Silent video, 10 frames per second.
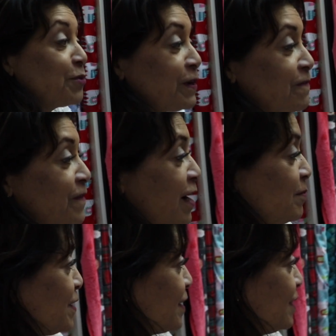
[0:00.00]
boy
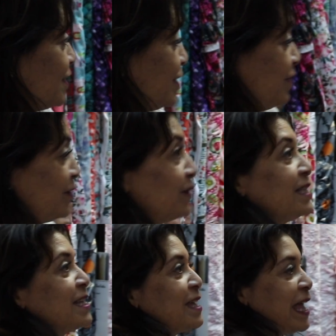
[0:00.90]
fabrics. Yes, too.
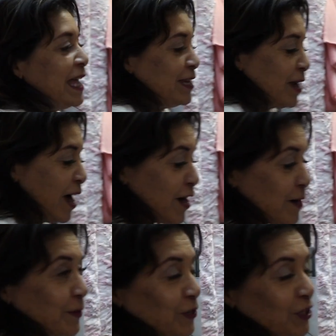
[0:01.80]
yes, yes. And
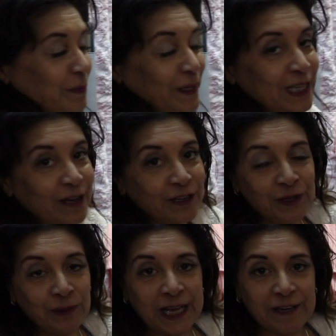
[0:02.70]
Harper, she picked out a
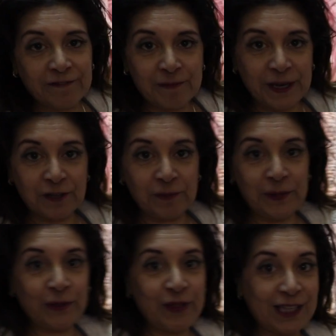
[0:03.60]
new line from Michael
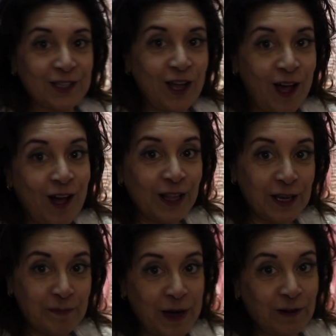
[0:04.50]
Miller that's all
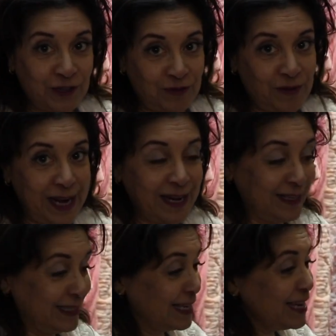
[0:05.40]
about dragons.